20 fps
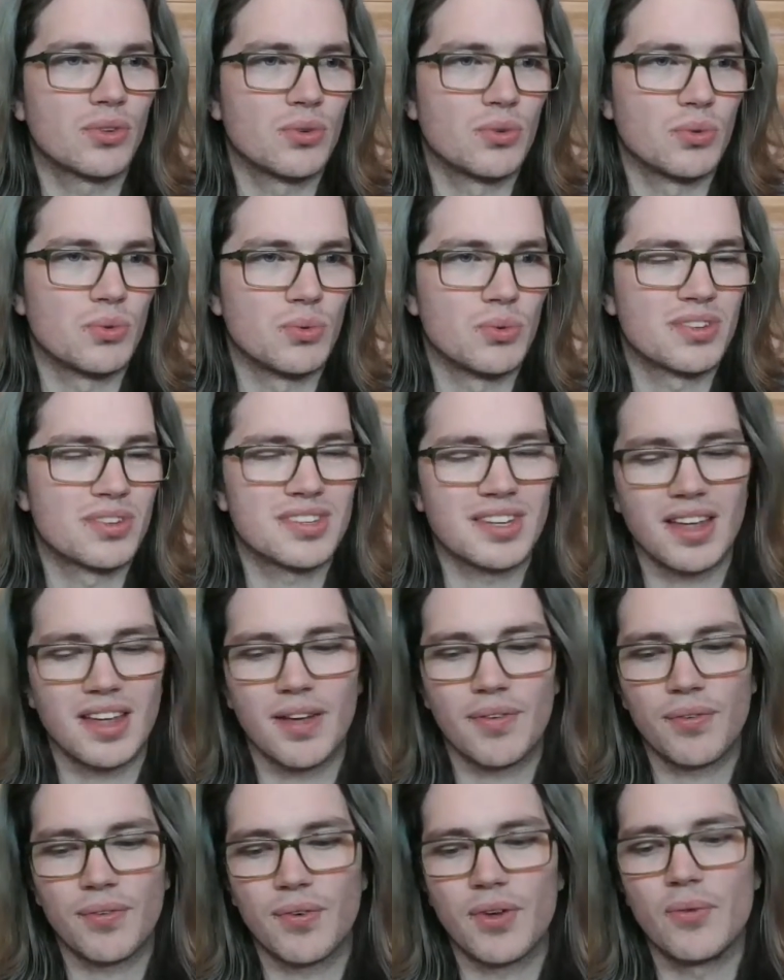to
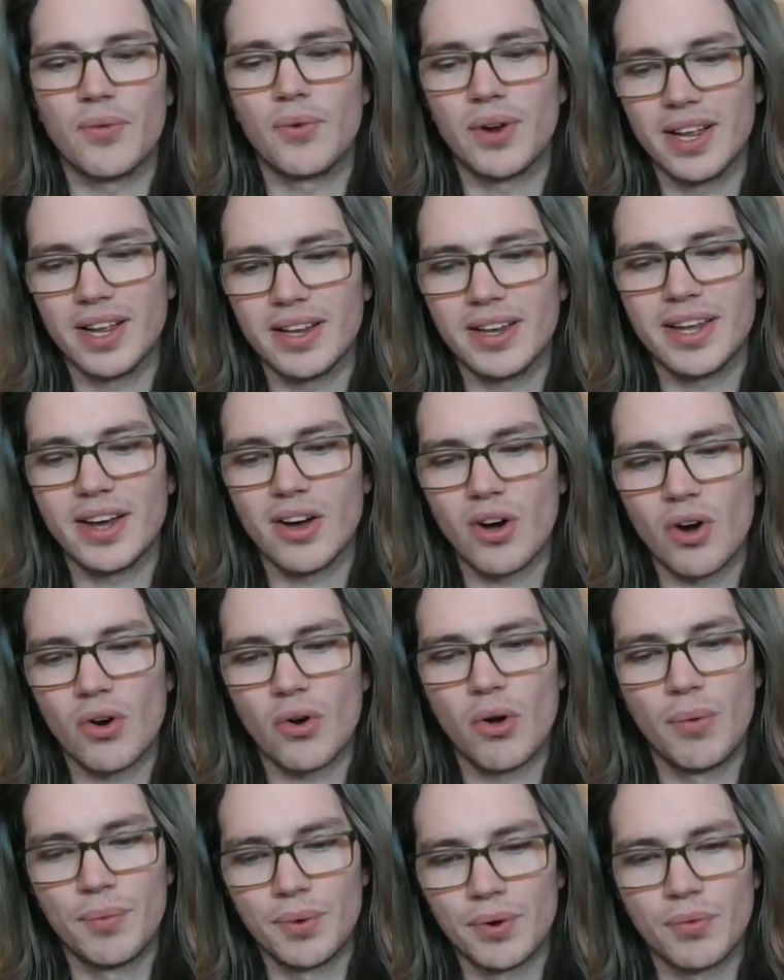see if we really
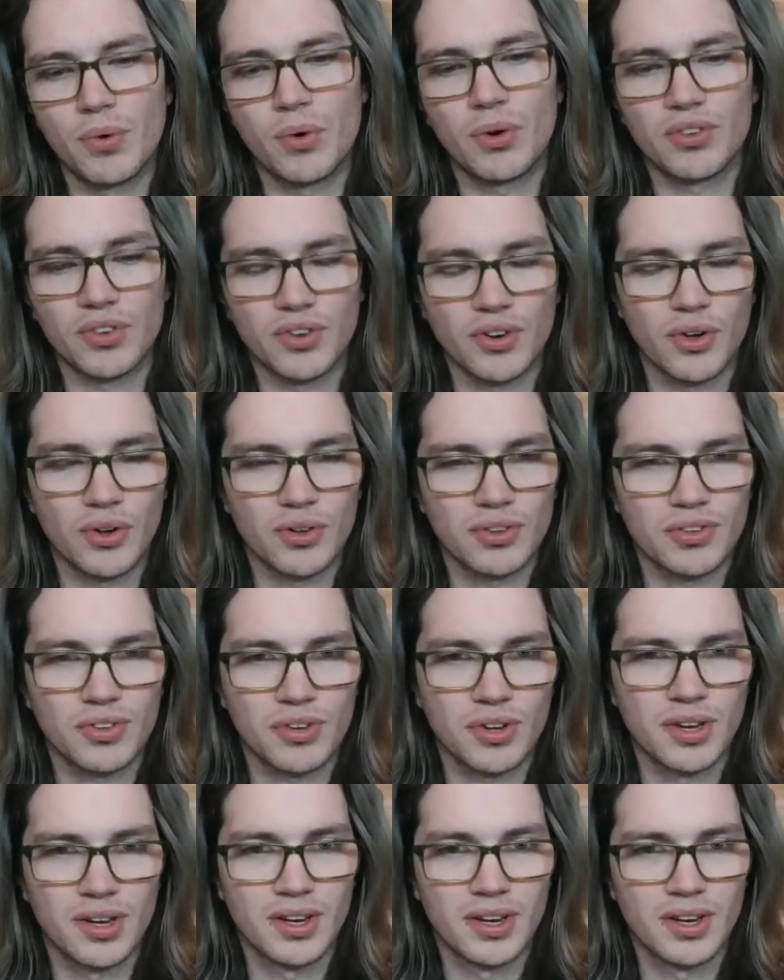are omnivores or not.